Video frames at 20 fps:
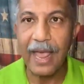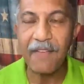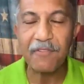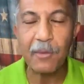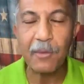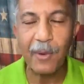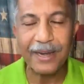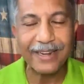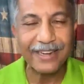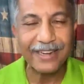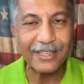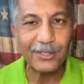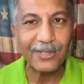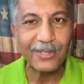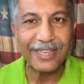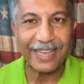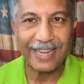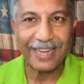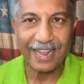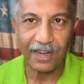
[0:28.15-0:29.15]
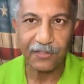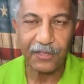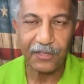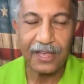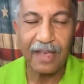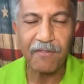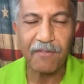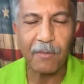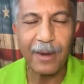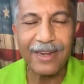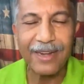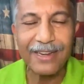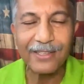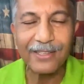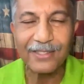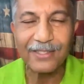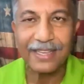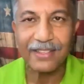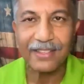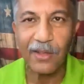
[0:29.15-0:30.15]
Everybody needs to get healthy. Everybody
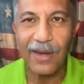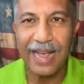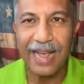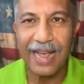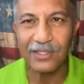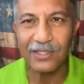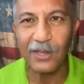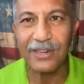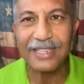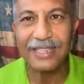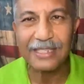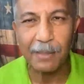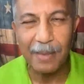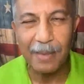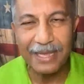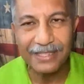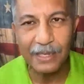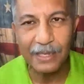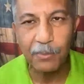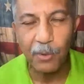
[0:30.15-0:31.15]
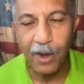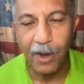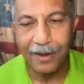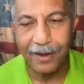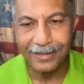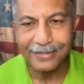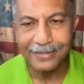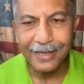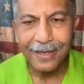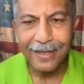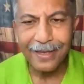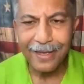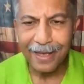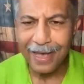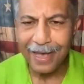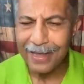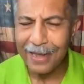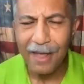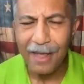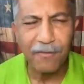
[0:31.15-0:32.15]
needs to get their hands on these amazing products,
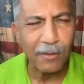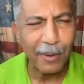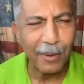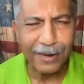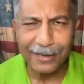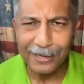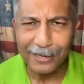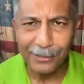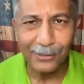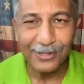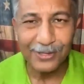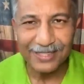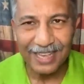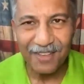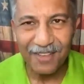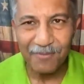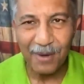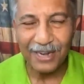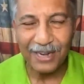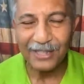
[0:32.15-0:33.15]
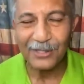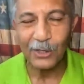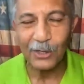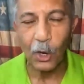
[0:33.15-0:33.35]
and everybody needs to save money.